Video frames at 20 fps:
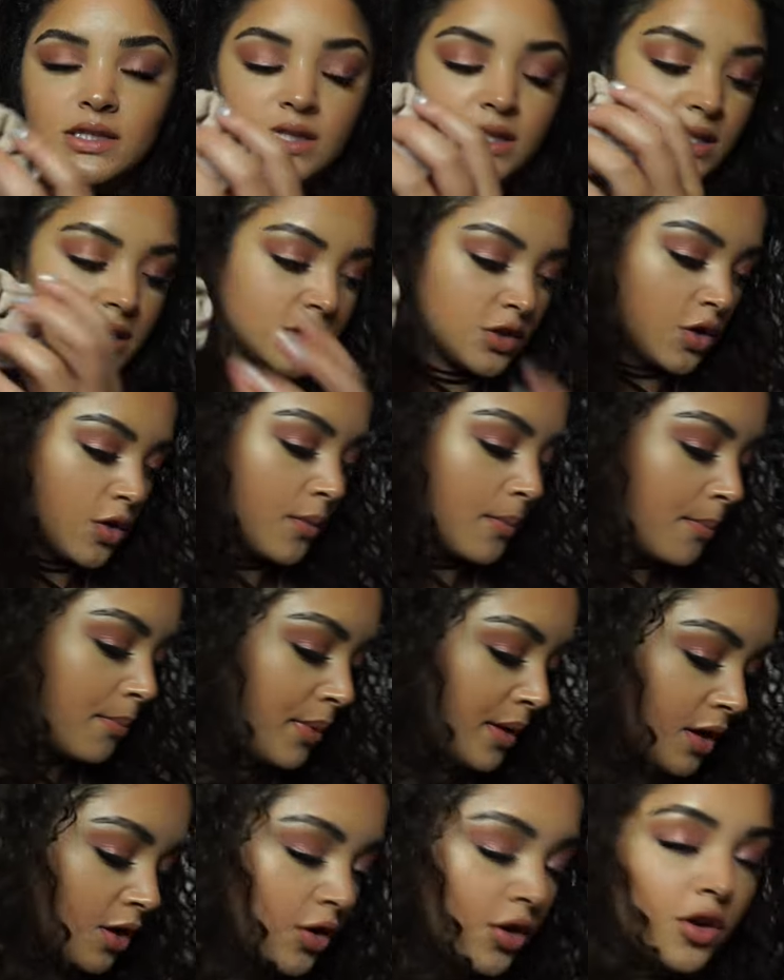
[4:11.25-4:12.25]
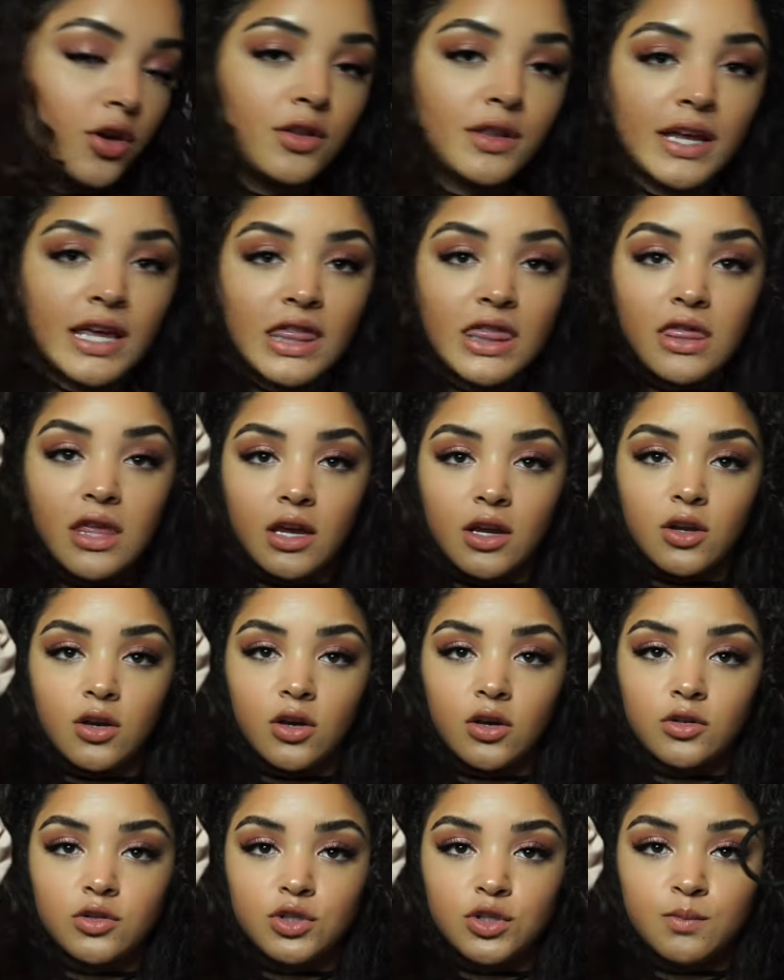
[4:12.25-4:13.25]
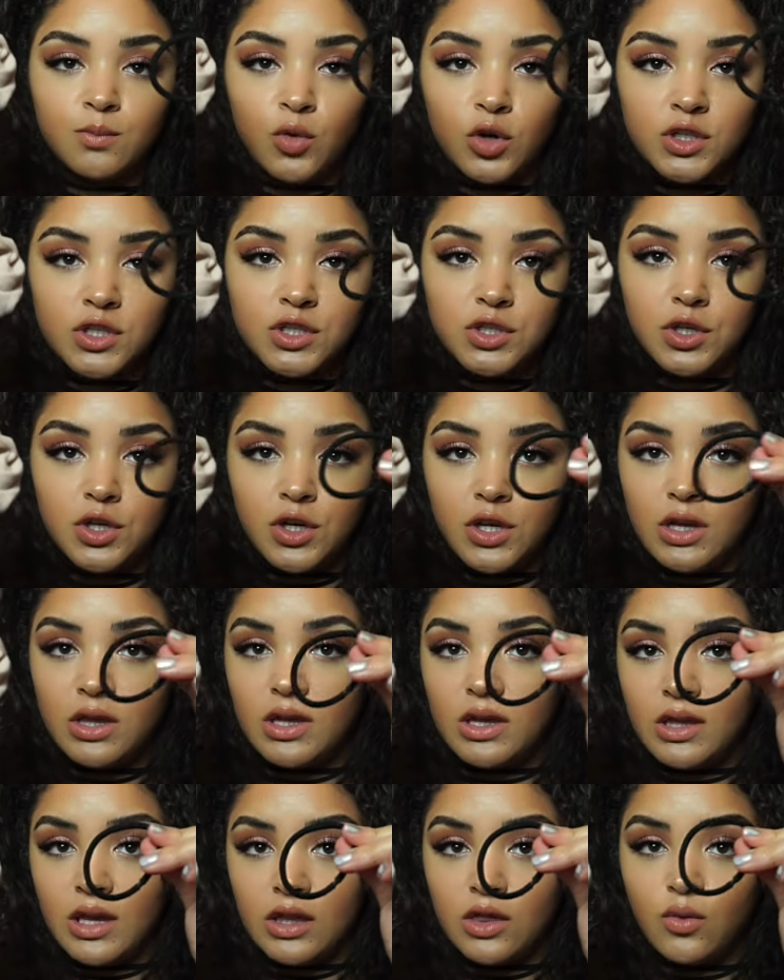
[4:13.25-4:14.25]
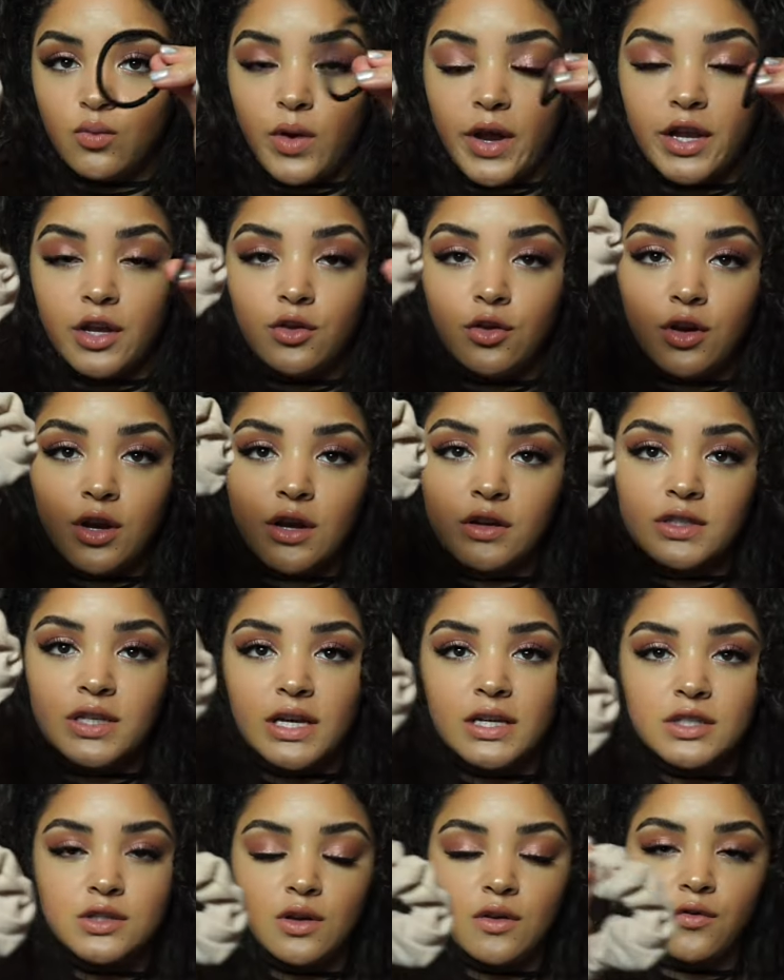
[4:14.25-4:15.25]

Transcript: these are bigger and like thicker and more sturdy than like the regular hair ties,